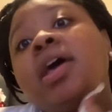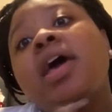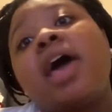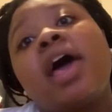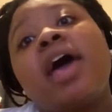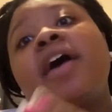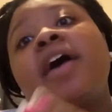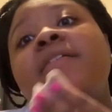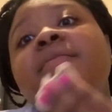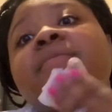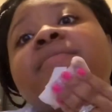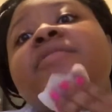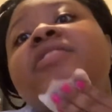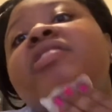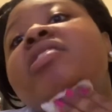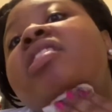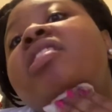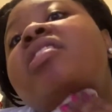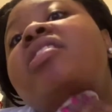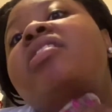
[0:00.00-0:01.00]
have
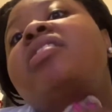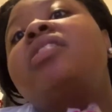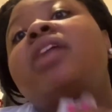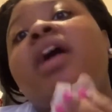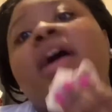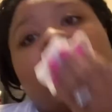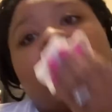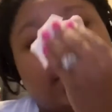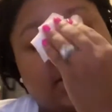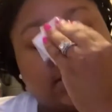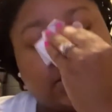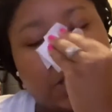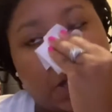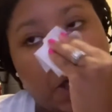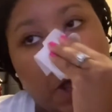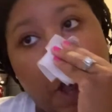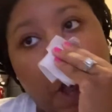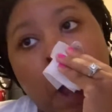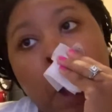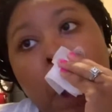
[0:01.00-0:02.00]
me a glass
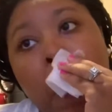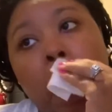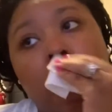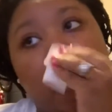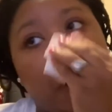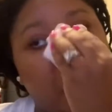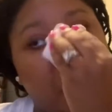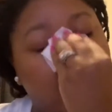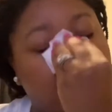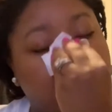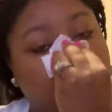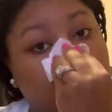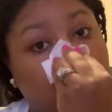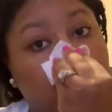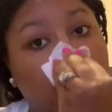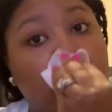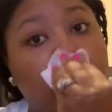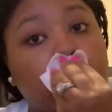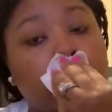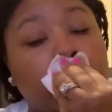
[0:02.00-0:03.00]
of
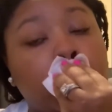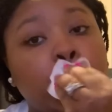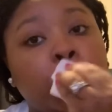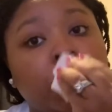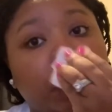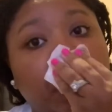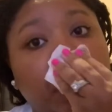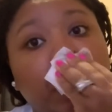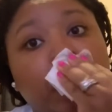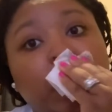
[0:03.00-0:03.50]
water,